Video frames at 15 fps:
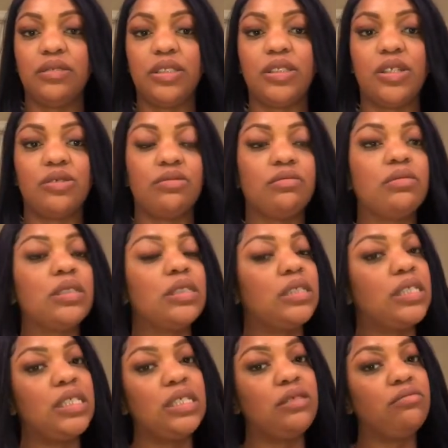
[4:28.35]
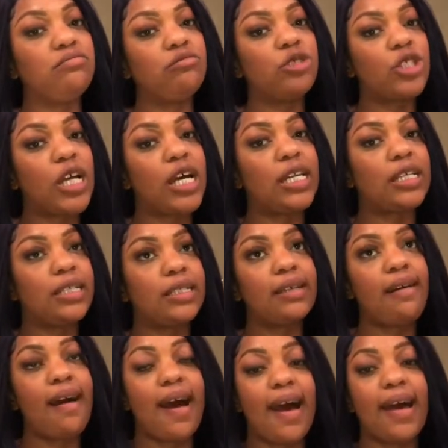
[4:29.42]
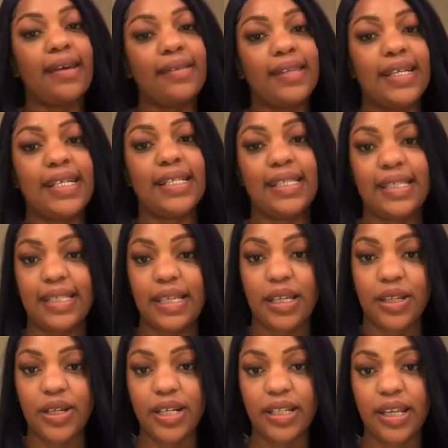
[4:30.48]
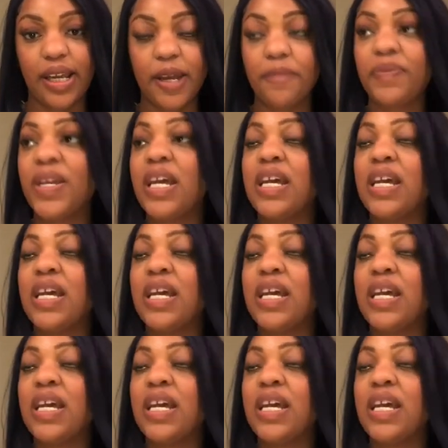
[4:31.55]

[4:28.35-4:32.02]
you know, really try to hide the concealer in there.